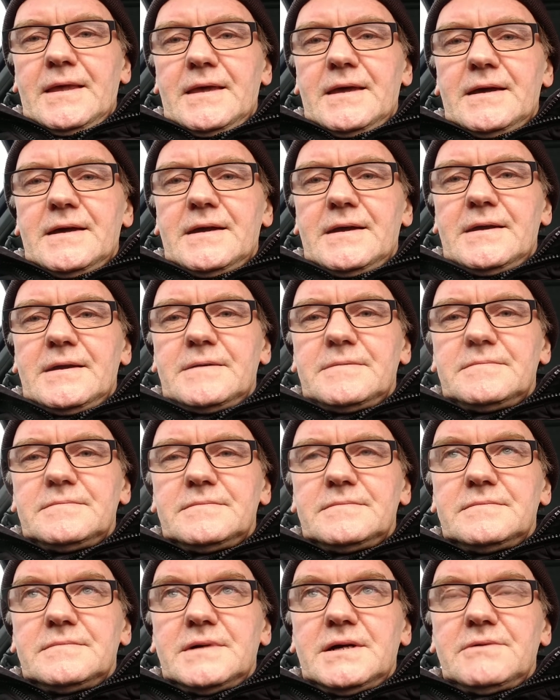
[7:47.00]

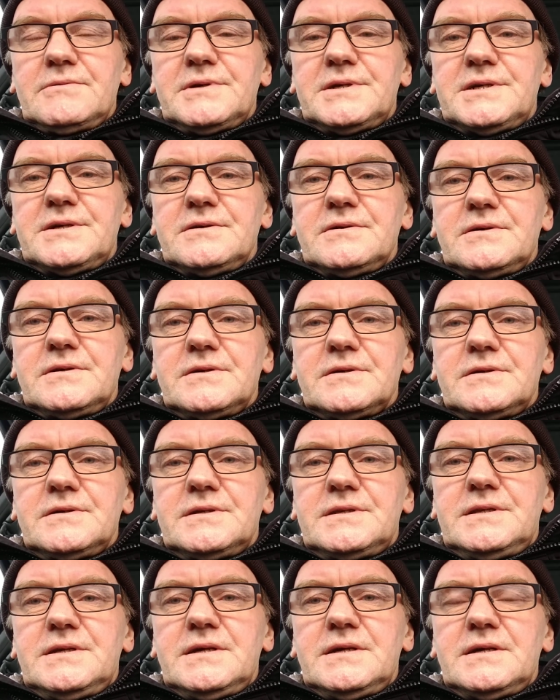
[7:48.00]
I wish you all a
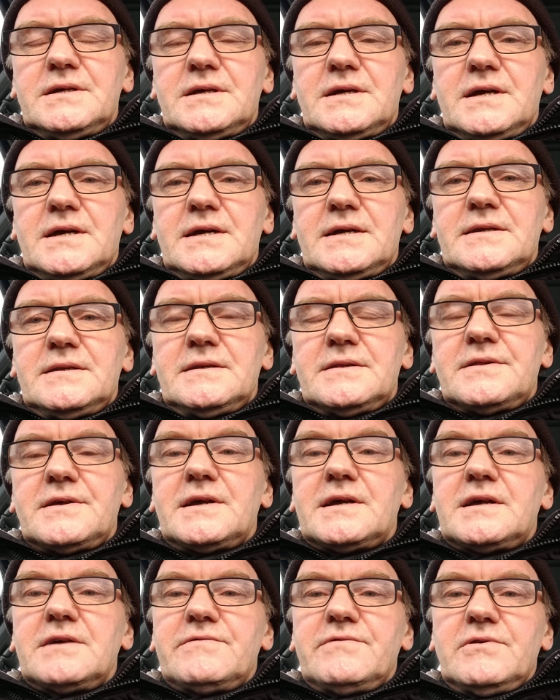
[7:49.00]
good day, and
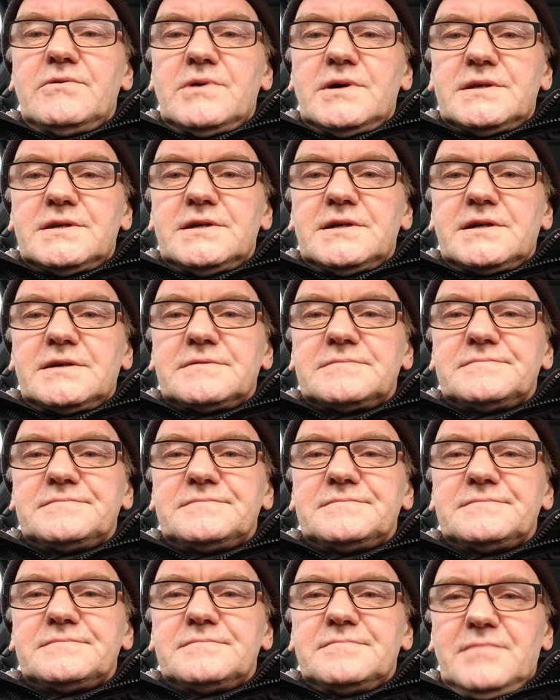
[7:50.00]
thank you for watching.
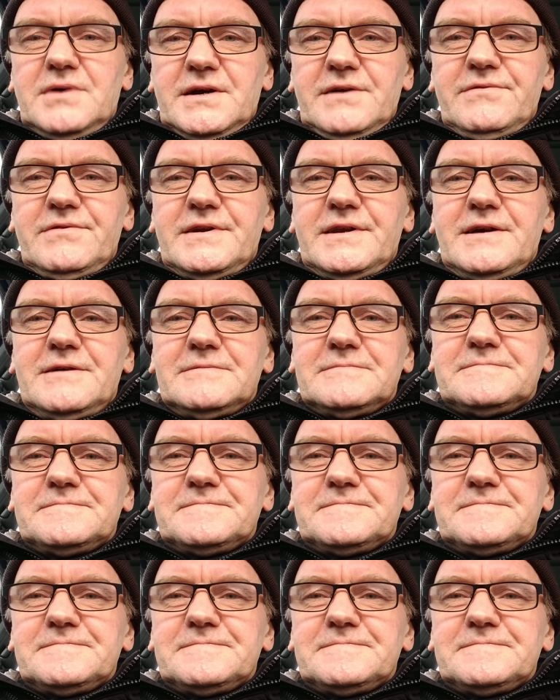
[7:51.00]
Bye for now.